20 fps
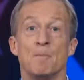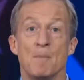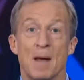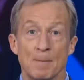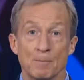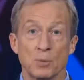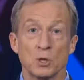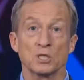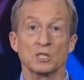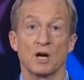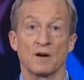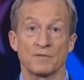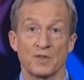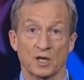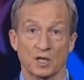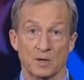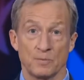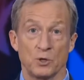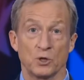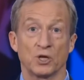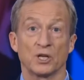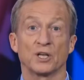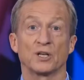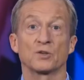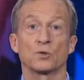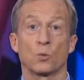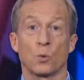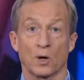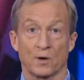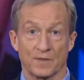members of the
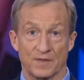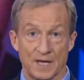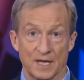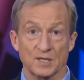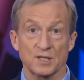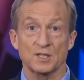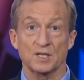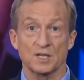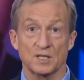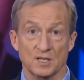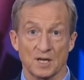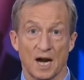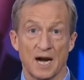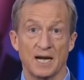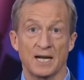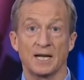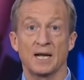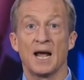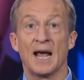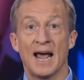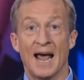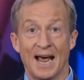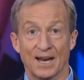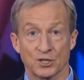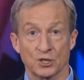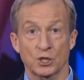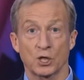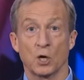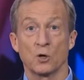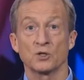communities where this society
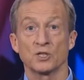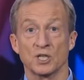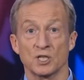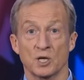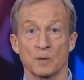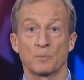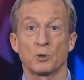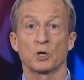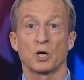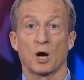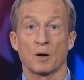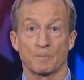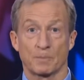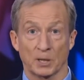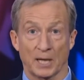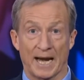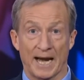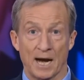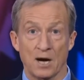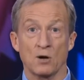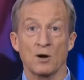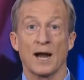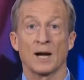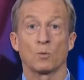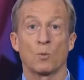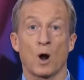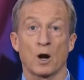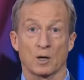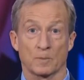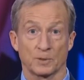has chosen to put our air
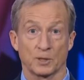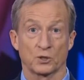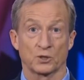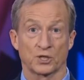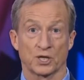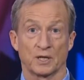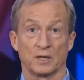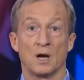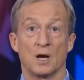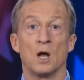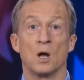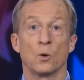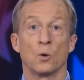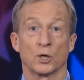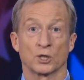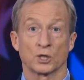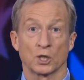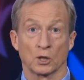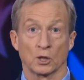and water pollution, which are